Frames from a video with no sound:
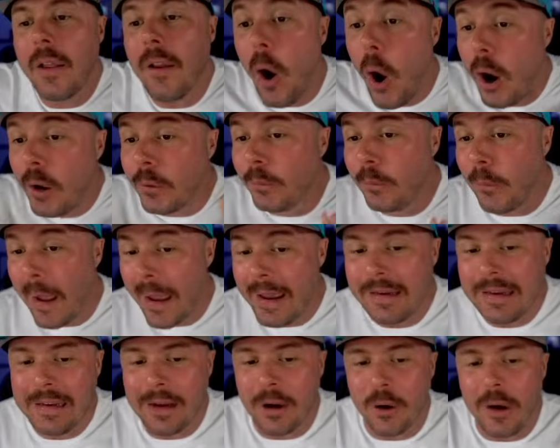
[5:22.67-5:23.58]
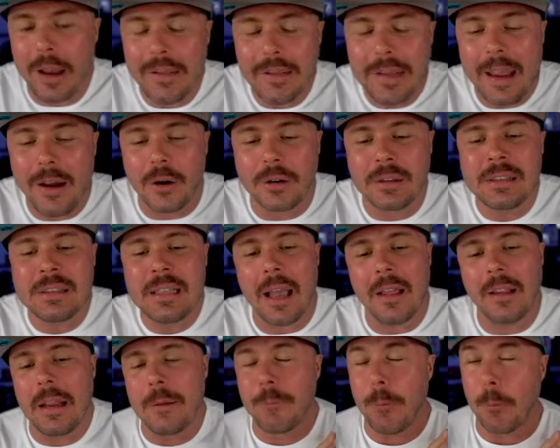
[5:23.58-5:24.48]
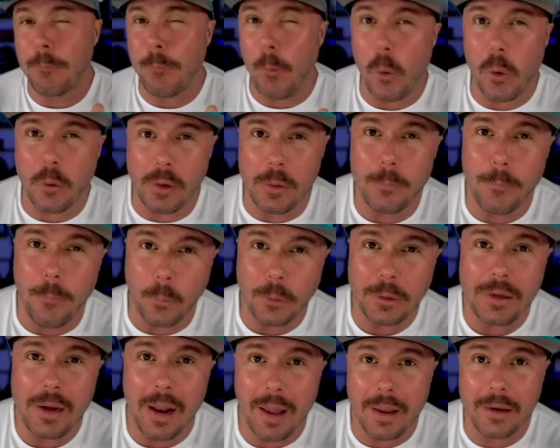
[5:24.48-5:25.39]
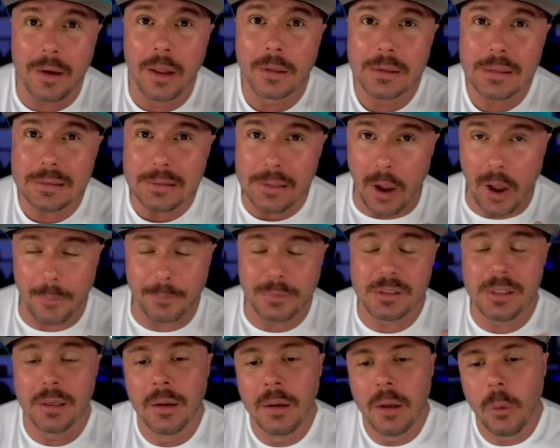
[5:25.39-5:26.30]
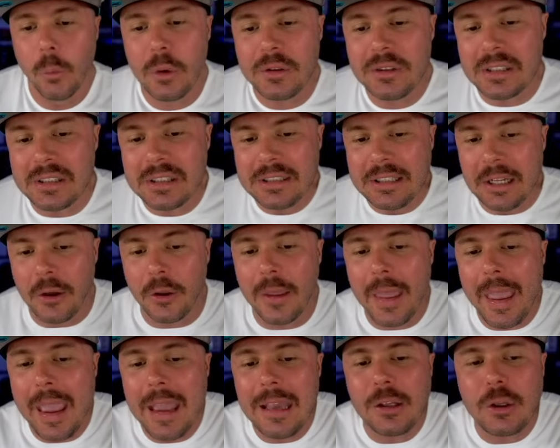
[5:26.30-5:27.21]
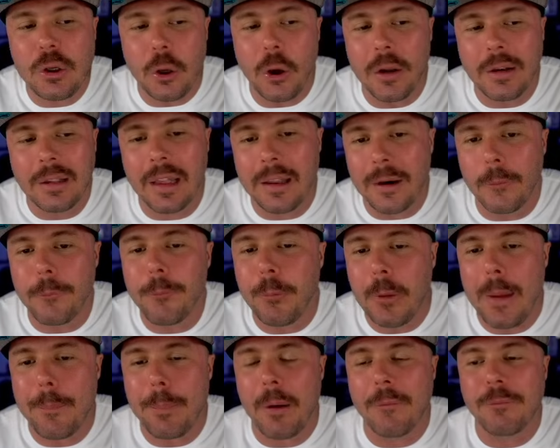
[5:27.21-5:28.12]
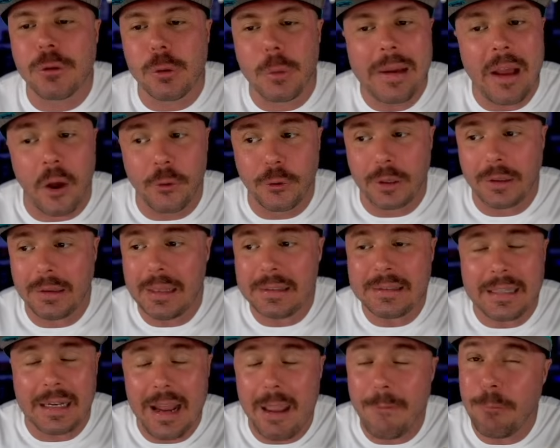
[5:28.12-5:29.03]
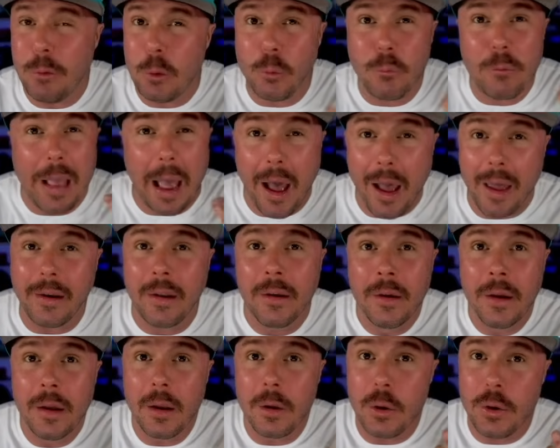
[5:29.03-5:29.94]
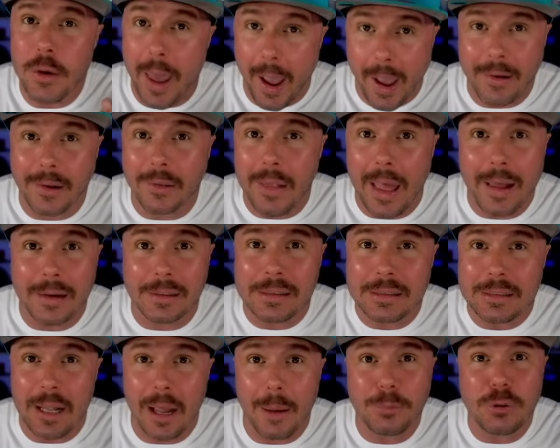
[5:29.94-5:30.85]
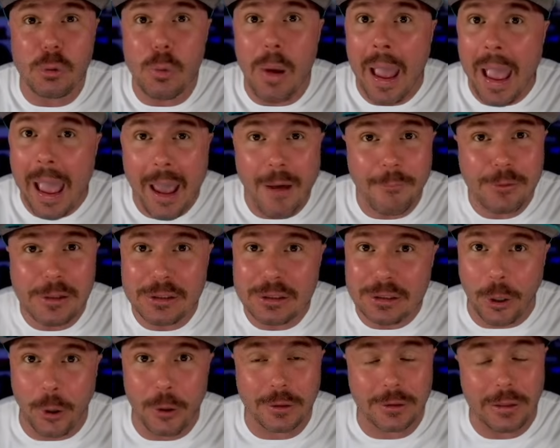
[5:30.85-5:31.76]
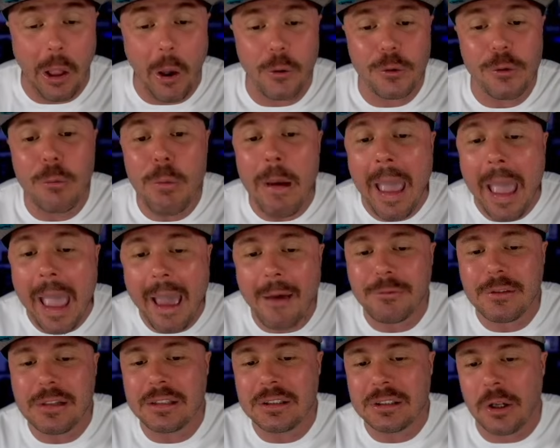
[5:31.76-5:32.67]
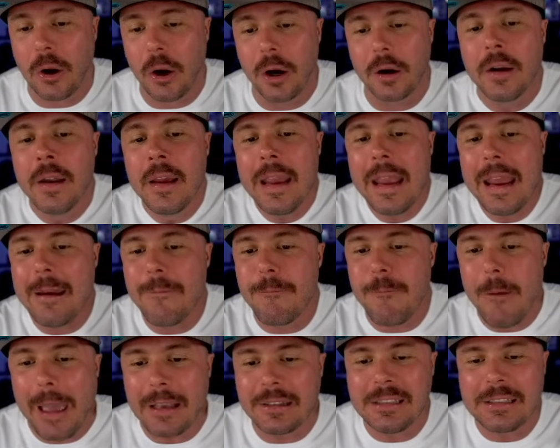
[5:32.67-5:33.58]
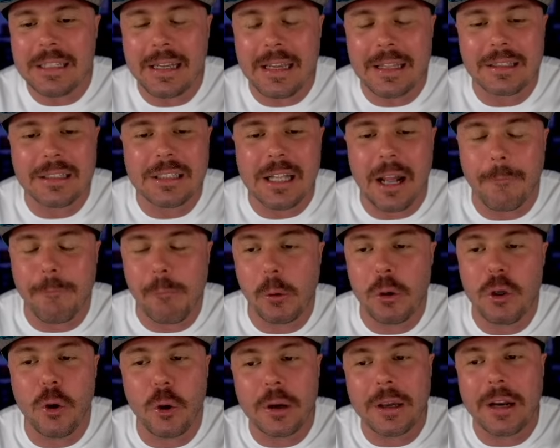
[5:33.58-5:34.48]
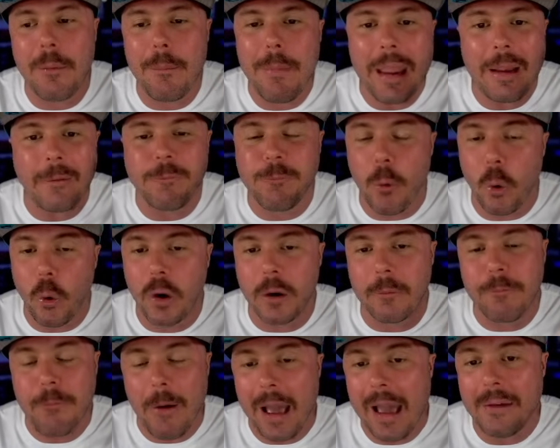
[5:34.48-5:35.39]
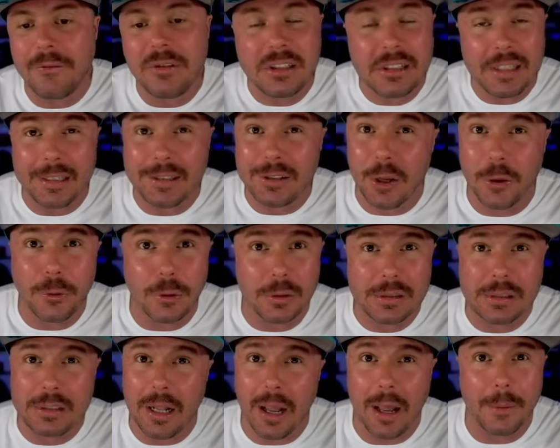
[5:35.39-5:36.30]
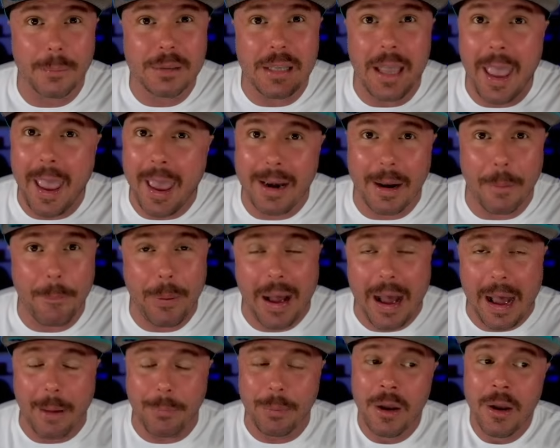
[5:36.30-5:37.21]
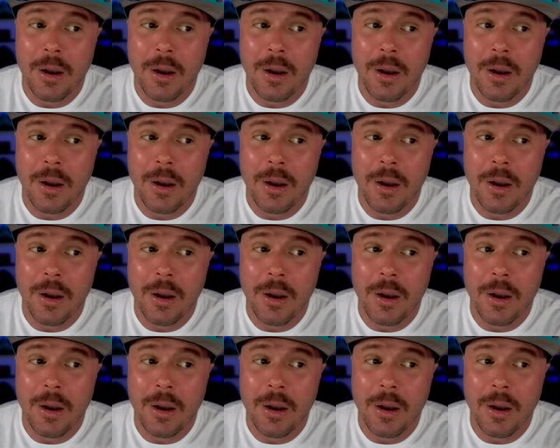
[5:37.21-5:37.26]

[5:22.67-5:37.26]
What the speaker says: are right here, and they are selling for 449 stubs, which is still a good little flip of 300. Listen, if you've got not a lot of stubs, you have to start low. You have to start investing in stuff where you're gonna make 400, 500, 600 stubs at a pop.